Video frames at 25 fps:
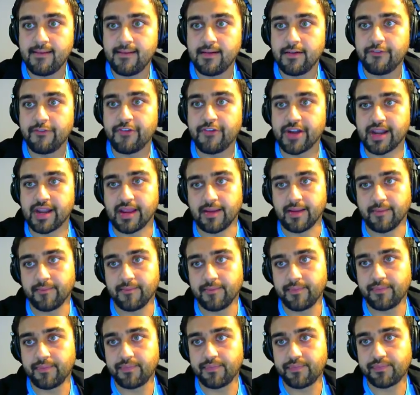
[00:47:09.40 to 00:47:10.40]
fitting.
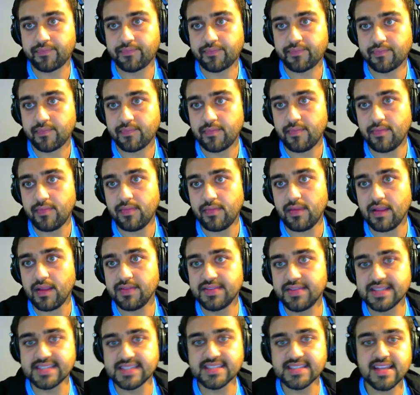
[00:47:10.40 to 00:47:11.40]

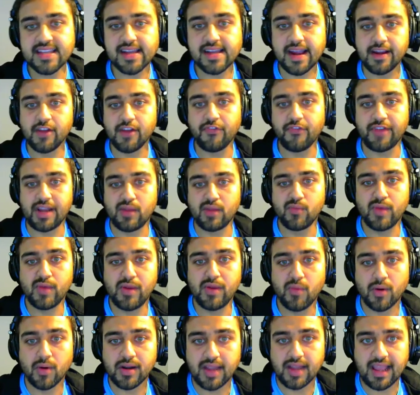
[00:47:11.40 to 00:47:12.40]
This is the kind of fitting we
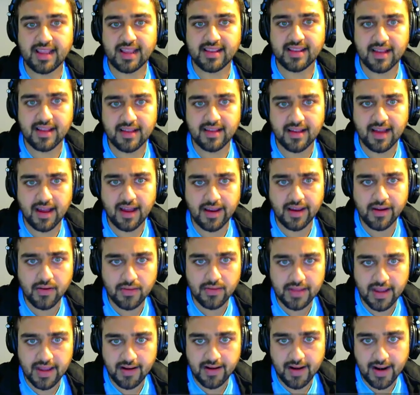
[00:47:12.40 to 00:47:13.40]
want. Like I know
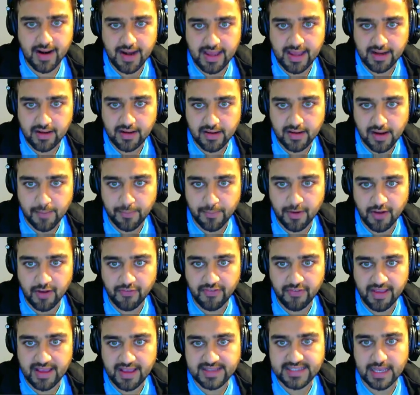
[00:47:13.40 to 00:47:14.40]
there are like couple of
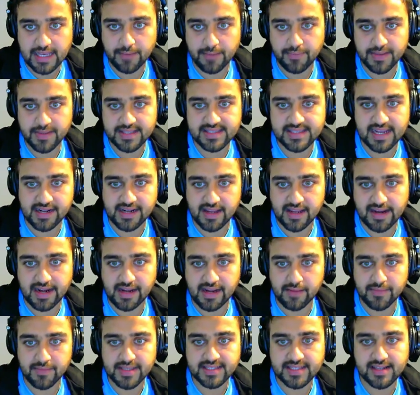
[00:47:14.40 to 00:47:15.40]
examples that are getting
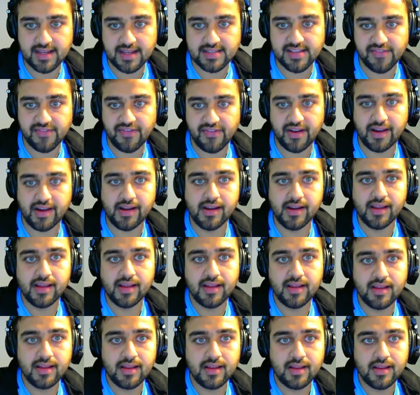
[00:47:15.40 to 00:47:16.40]
misclassified,
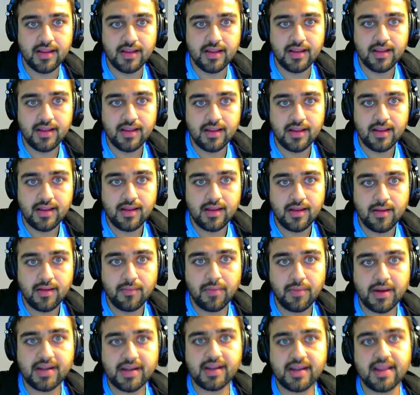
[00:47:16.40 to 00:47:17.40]

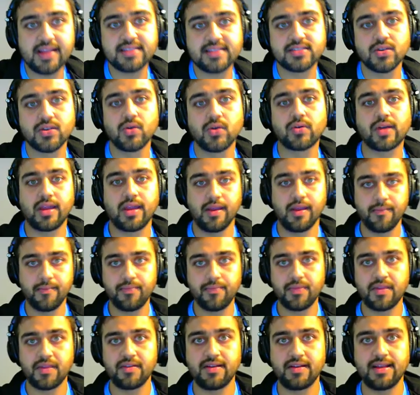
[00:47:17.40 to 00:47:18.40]
but it's okay.
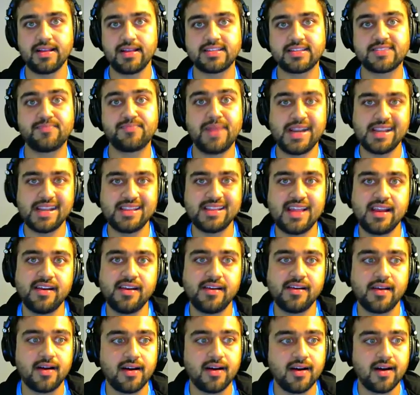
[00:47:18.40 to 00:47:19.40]
It's better than
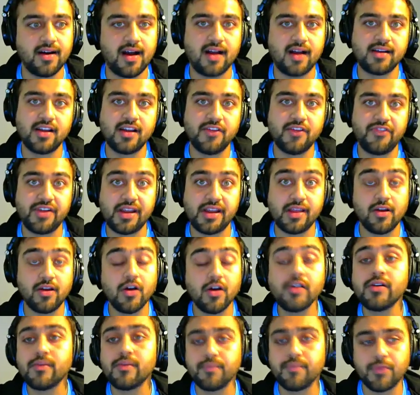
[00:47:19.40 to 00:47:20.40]
underfitting or
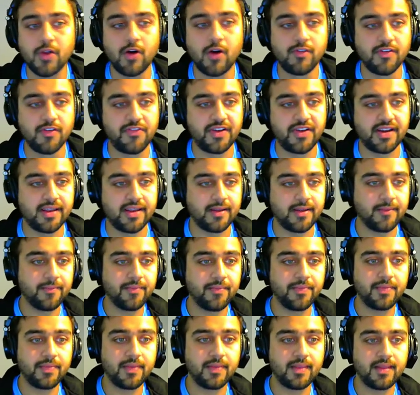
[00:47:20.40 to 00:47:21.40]
overfitting,
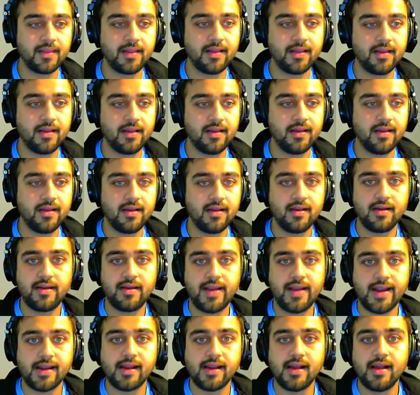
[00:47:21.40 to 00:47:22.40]

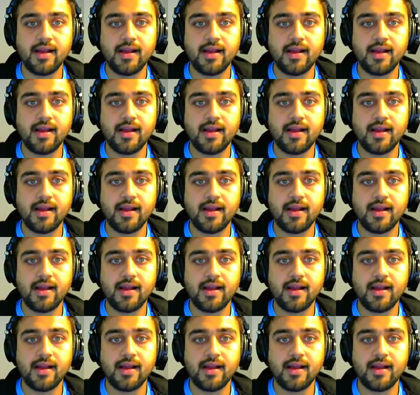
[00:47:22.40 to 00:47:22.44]
right?